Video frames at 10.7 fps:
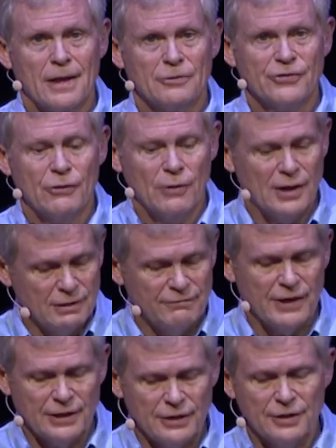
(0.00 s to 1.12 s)
So I
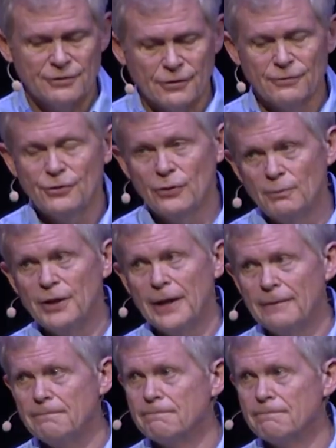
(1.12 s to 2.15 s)
invite you to turn to him today.